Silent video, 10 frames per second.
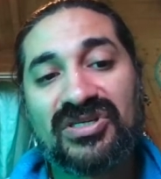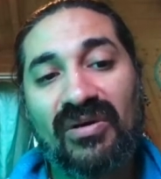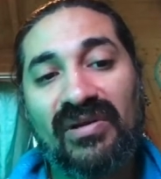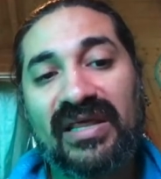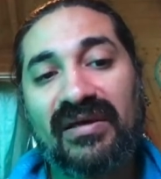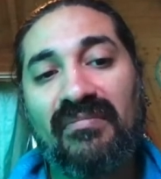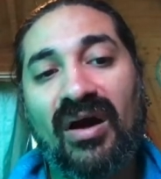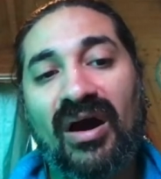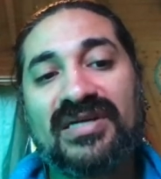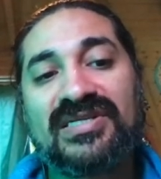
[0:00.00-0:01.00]
only the
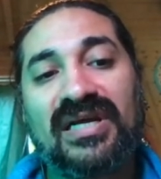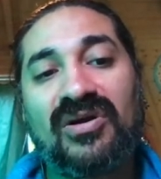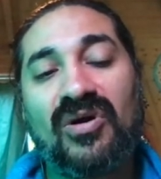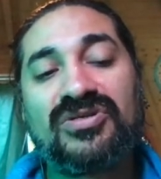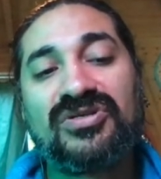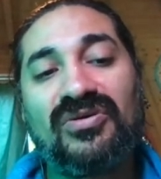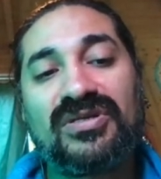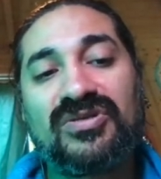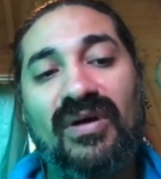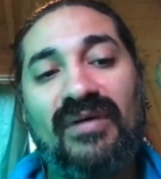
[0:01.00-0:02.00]
Mars that goes to the
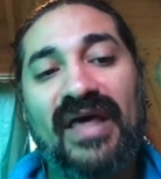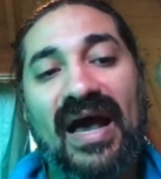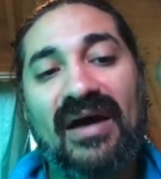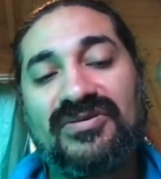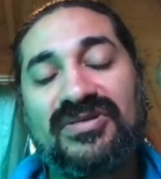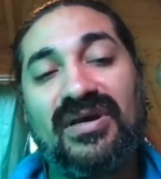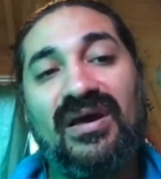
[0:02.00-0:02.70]
12th house,